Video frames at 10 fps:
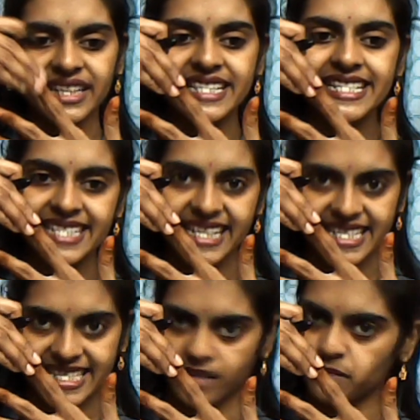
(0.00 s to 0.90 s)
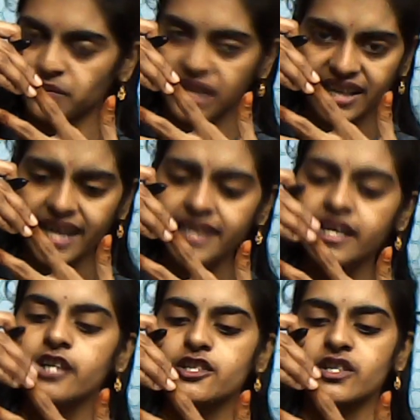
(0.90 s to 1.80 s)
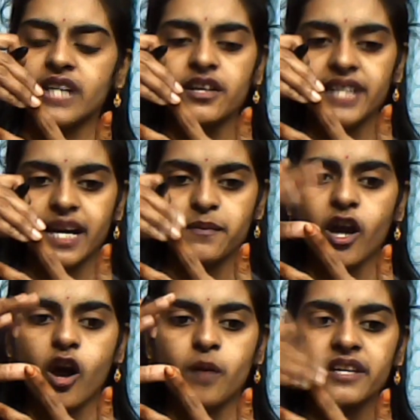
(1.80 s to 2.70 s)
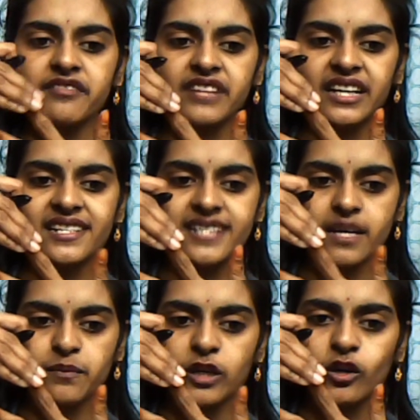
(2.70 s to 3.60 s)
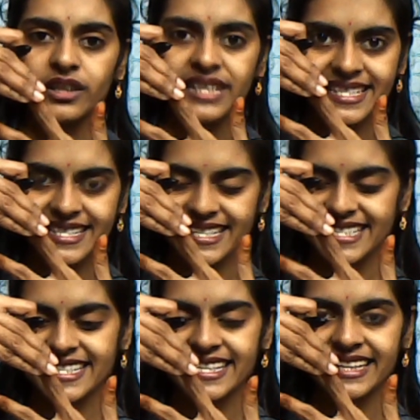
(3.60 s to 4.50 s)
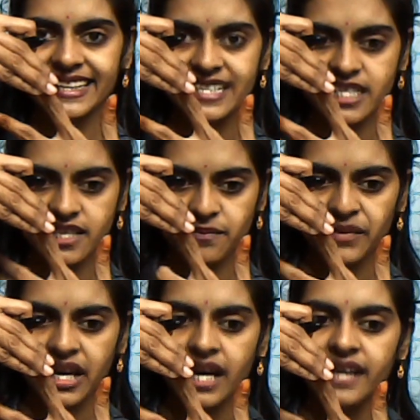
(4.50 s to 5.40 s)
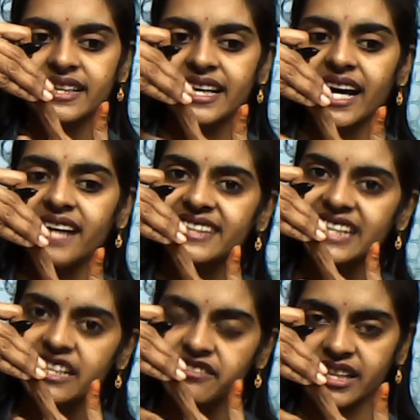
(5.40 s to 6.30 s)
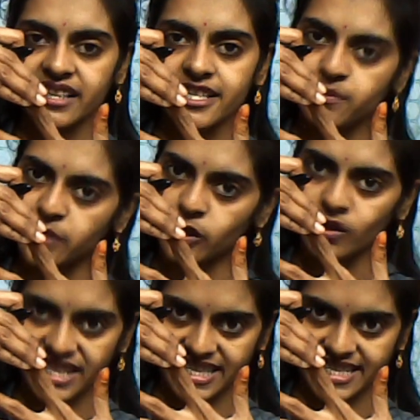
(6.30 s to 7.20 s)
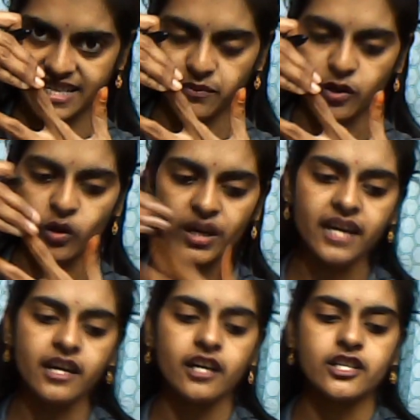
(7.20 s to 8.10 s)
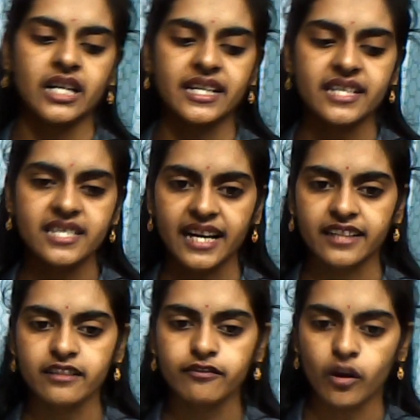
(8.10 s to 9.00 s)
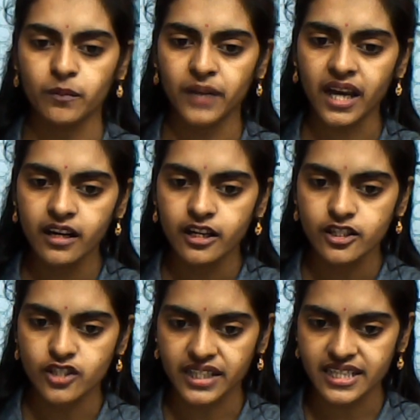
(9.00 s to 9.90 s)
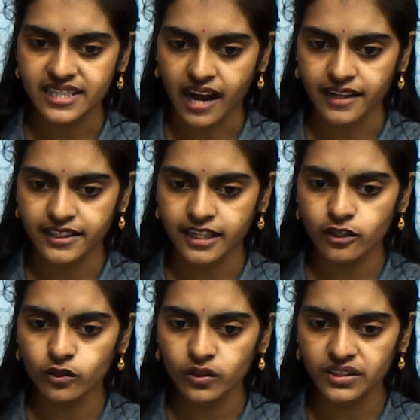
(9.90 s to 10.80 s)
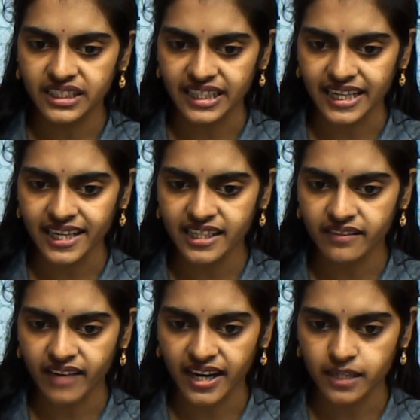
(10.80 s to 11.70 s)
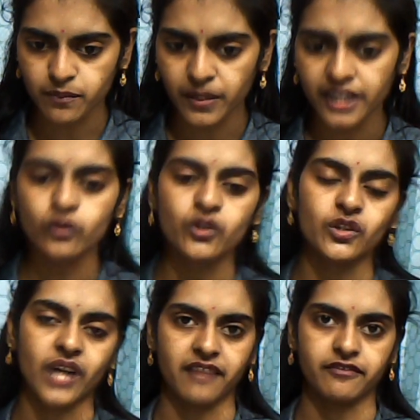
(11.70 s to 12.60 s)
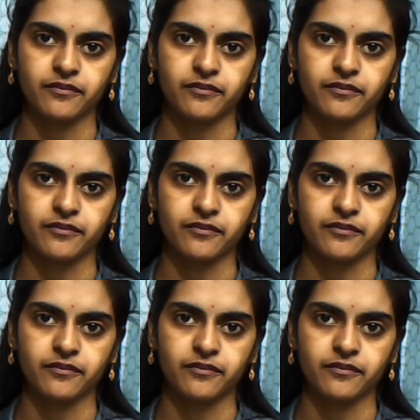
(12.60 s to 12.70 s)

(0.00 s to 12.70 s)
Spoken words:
This is 60. Right. So now tell me how many fingers are below this 60 degrees. There are 3 fingers below 60. Okay. So let us write the formula. So it is under root 3 divided by 2 you have.